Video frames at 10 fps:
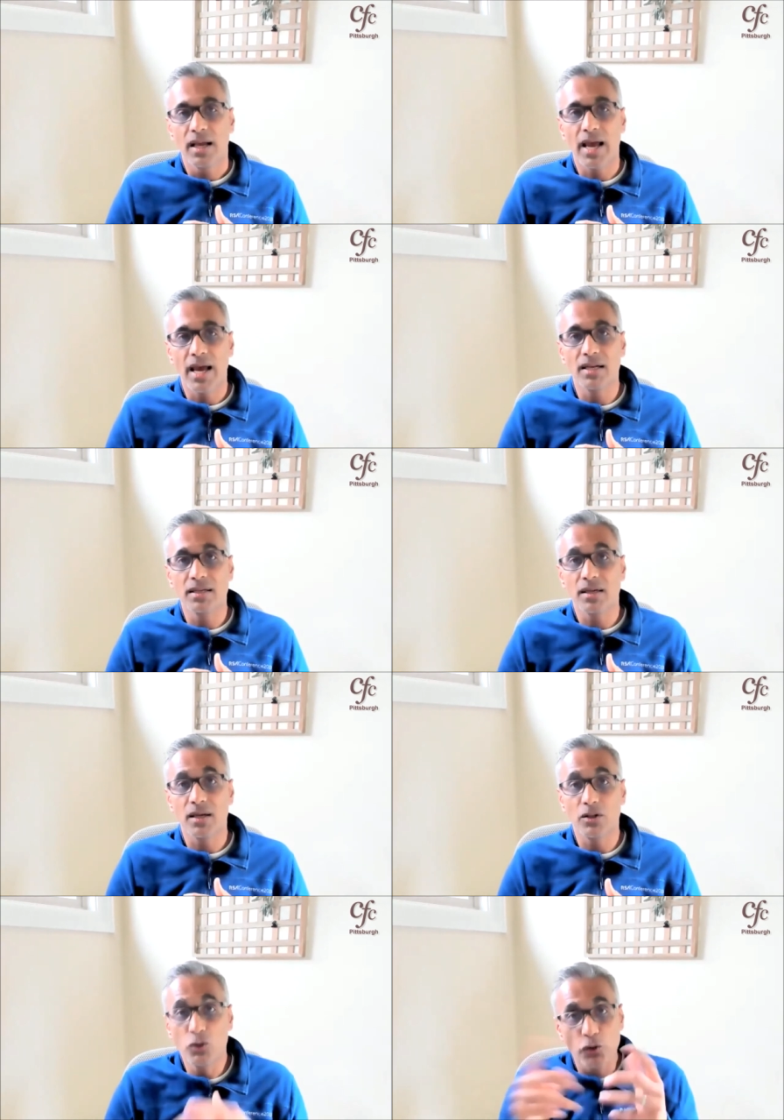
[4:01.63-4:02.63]
And
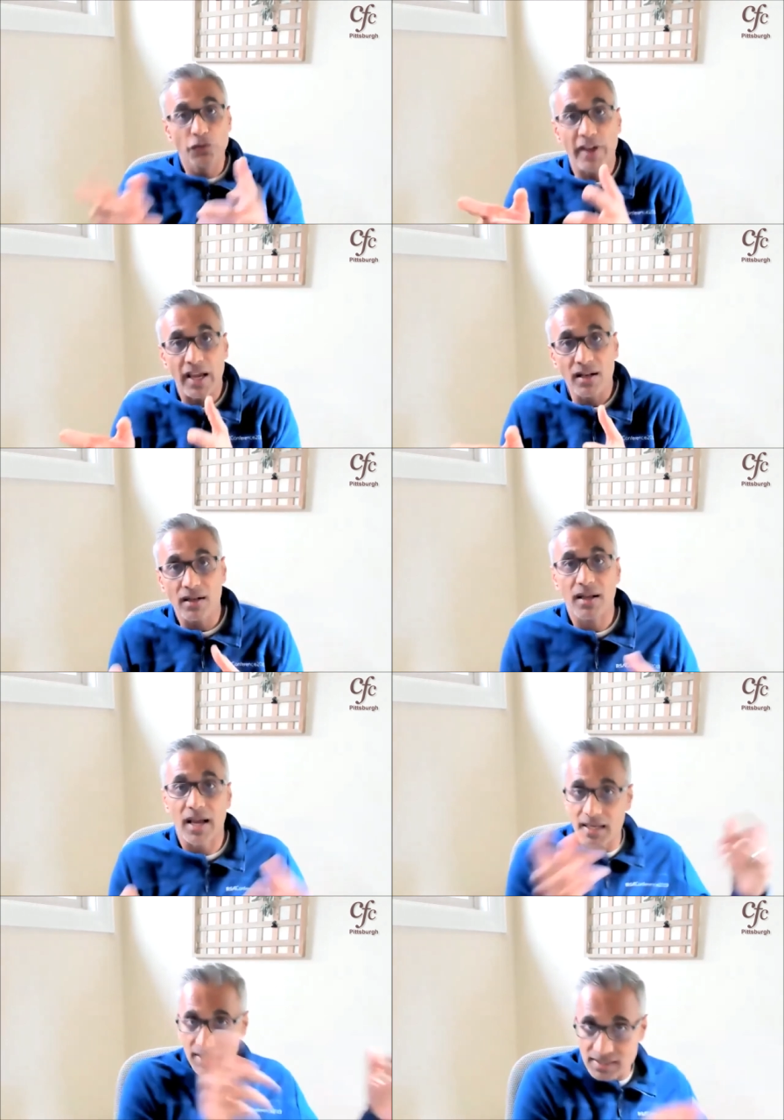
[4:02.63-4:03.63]
you fail
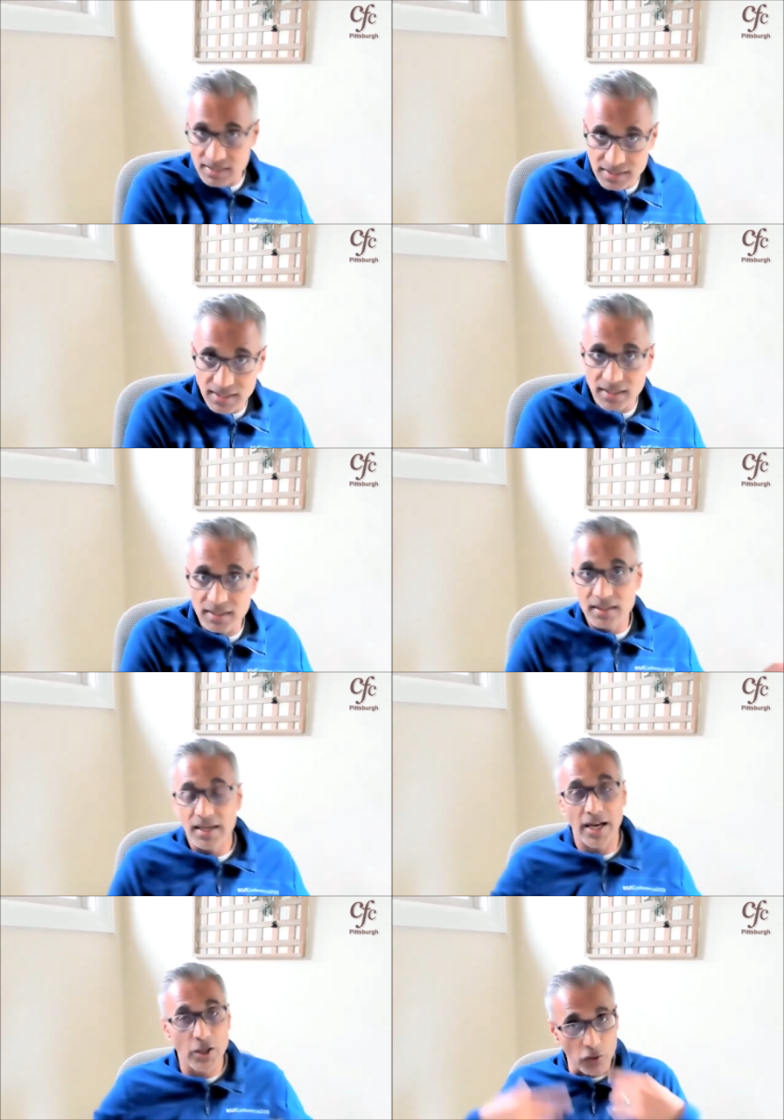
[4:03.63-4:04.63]
and he succeeded.
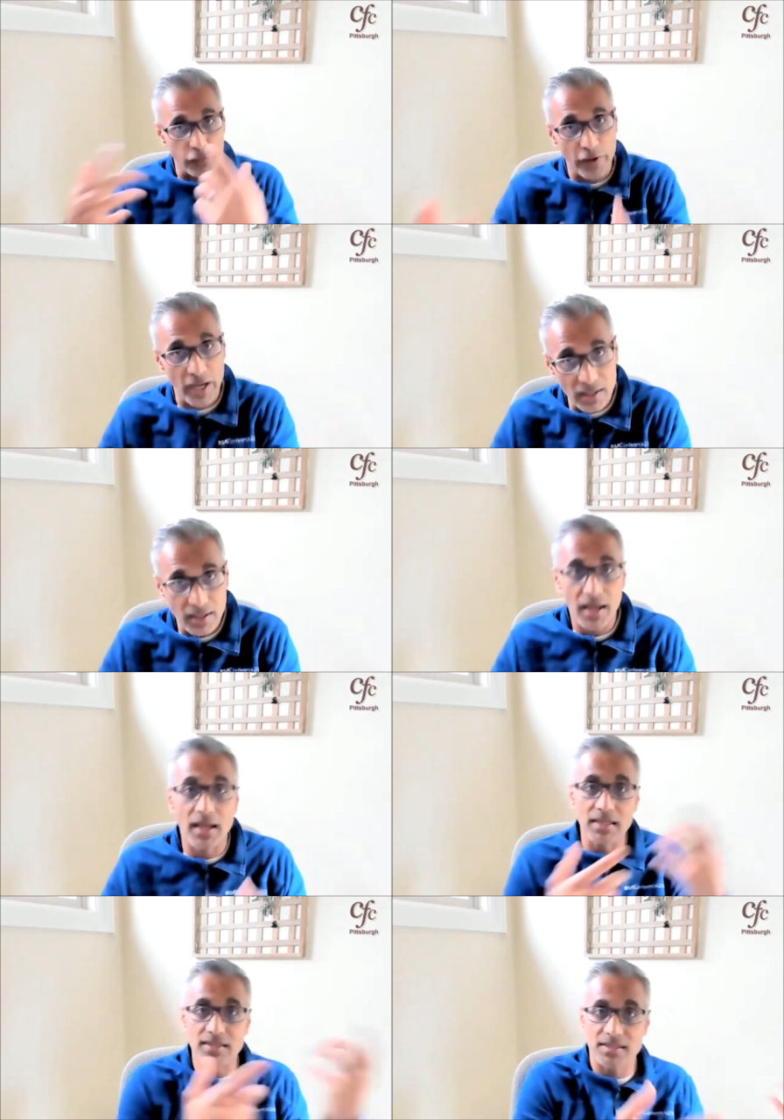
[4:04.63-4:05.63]
And you'll fail and
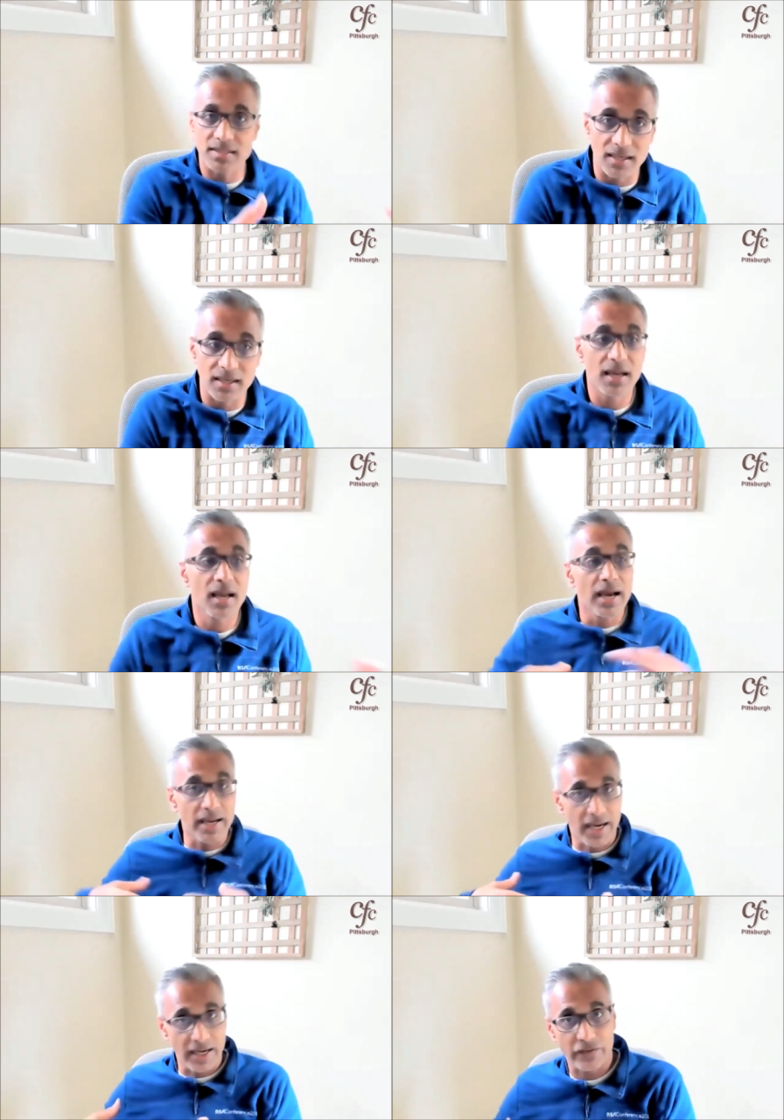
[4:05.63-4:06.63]
he succeeded.
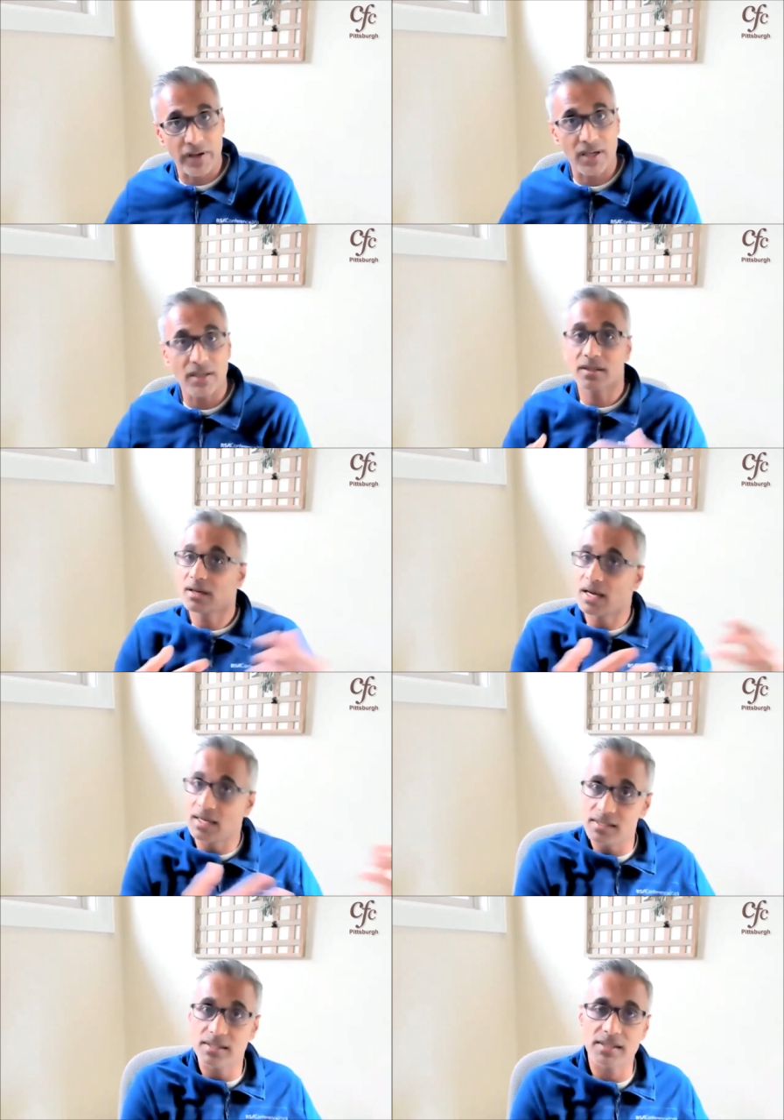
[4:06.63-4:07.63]
And I failed and
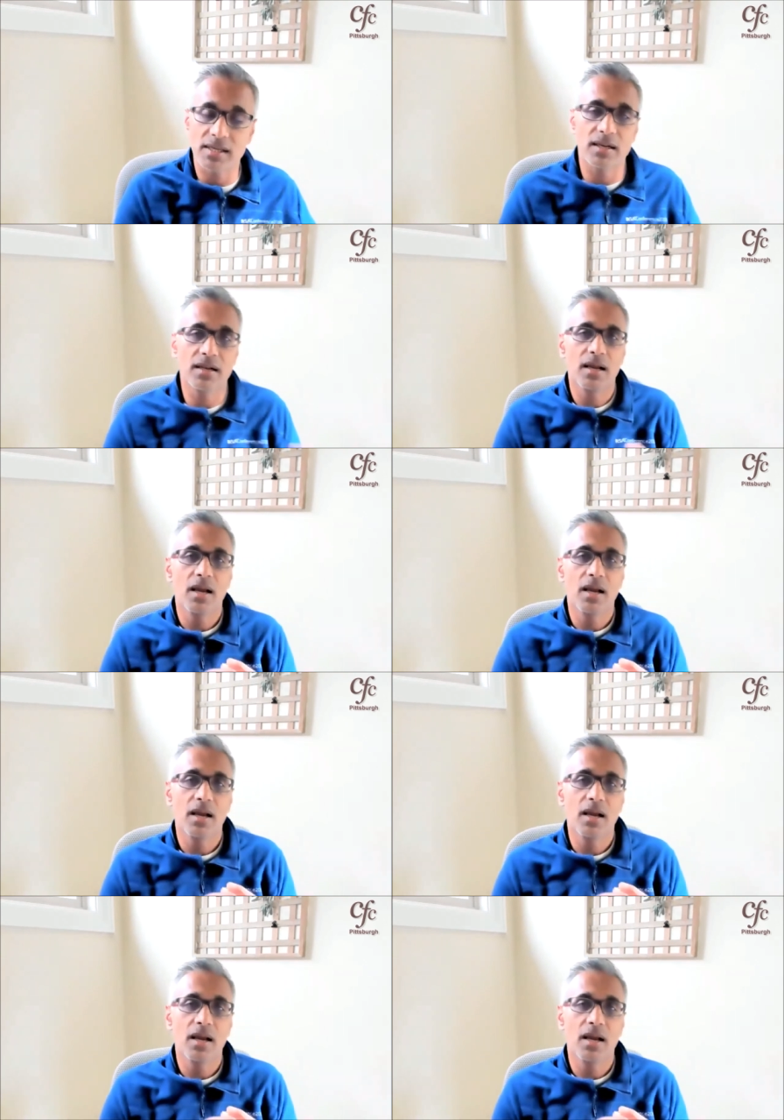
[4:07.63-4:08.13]
he succeeded.